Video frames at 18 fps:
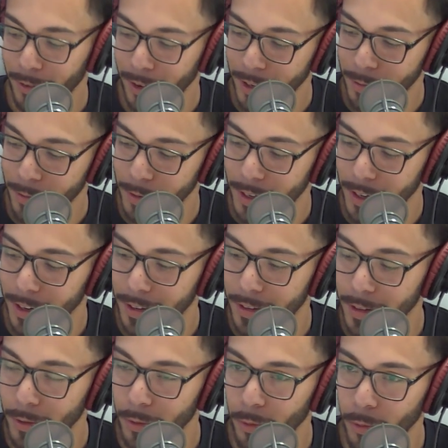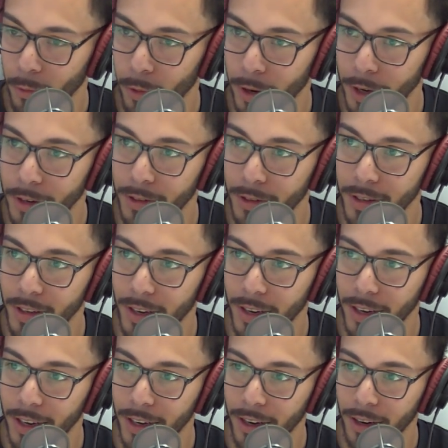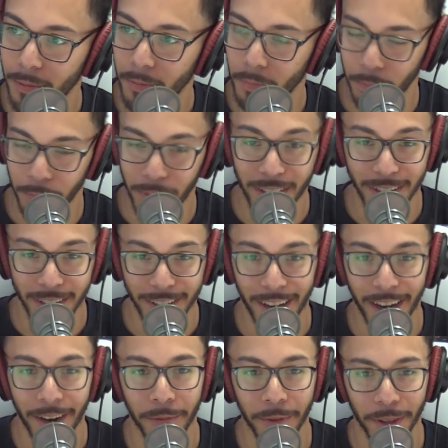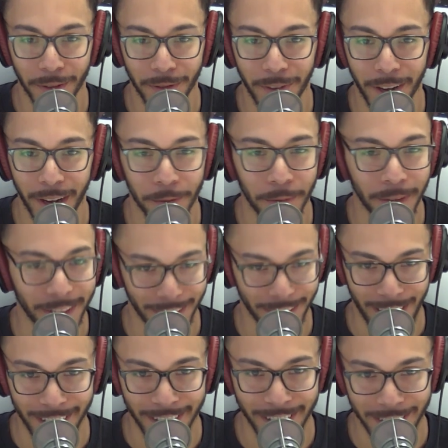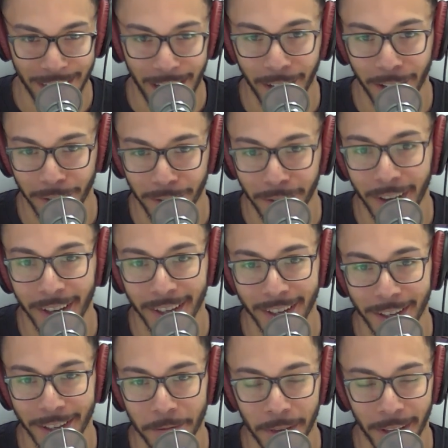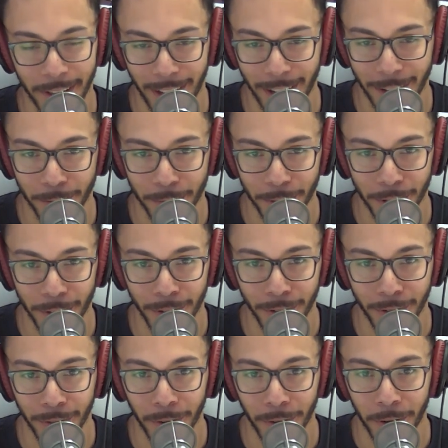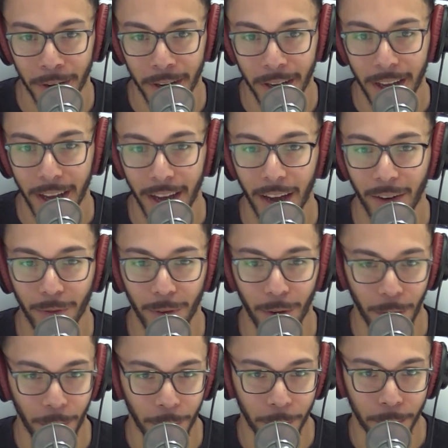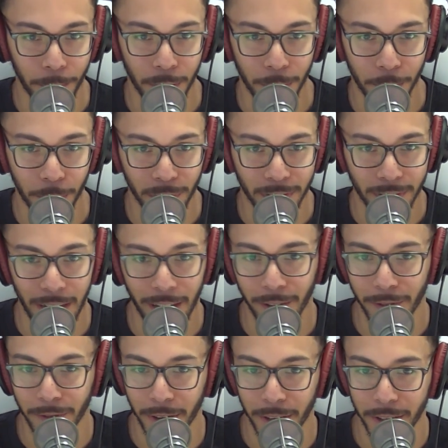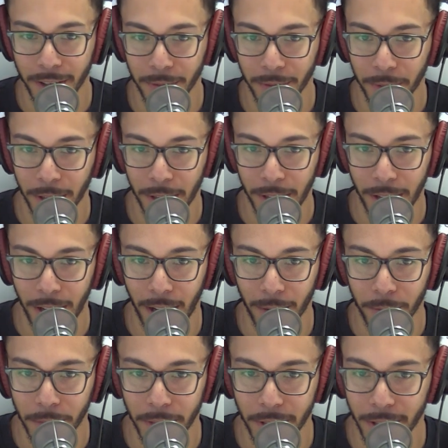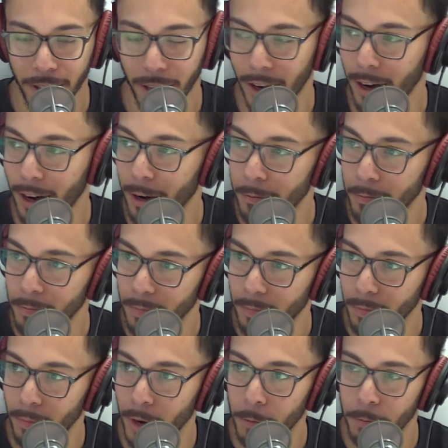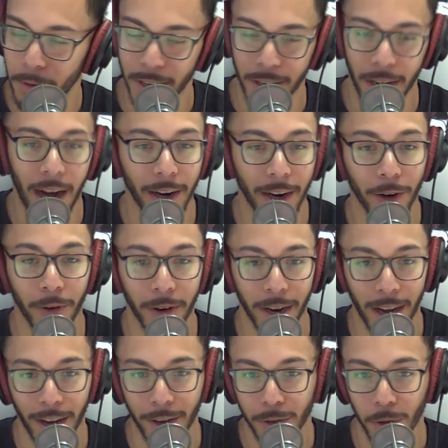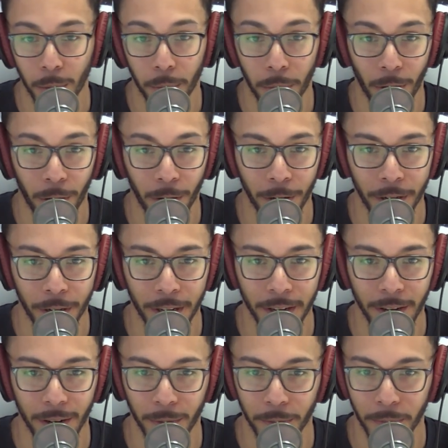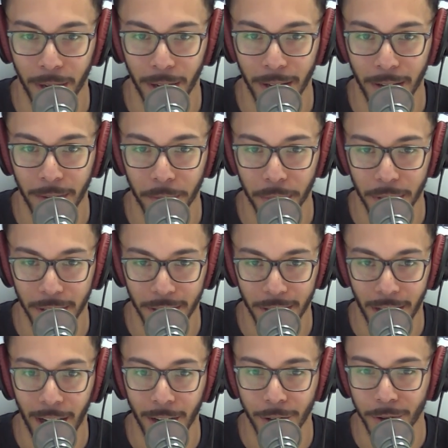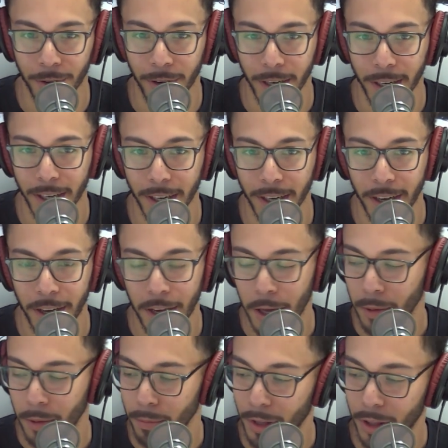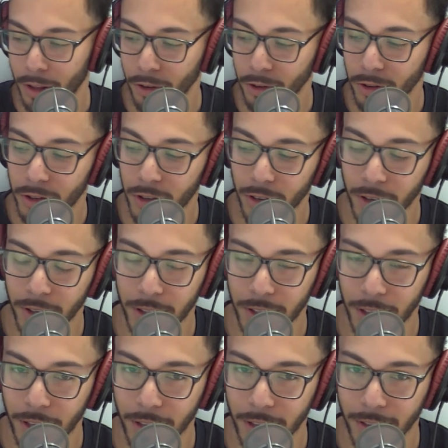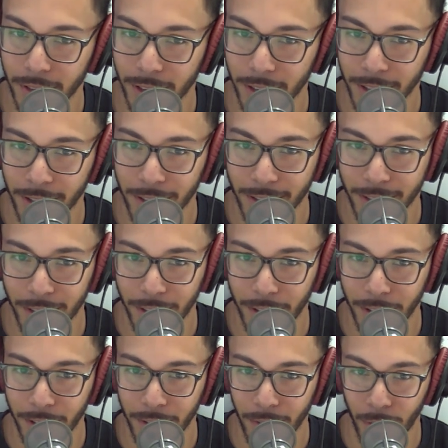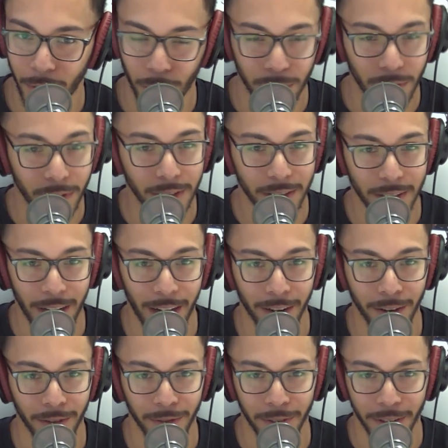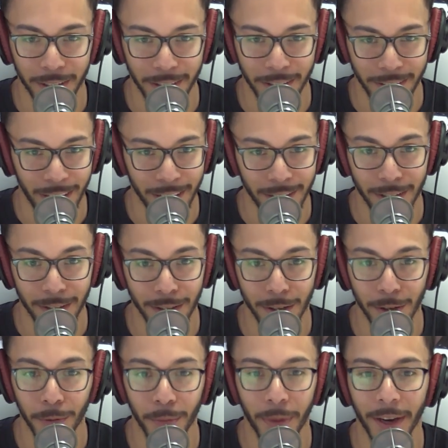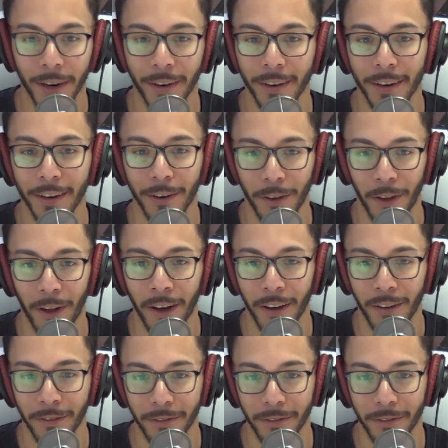Because when you say missing time with the family, that's sacrifice to me. That's beautiful. And for other people, sacrificing might be not going out to a party, or might be not drinking. But those certain things, I consider, those aren't sacrifices. That's just you bettering your life.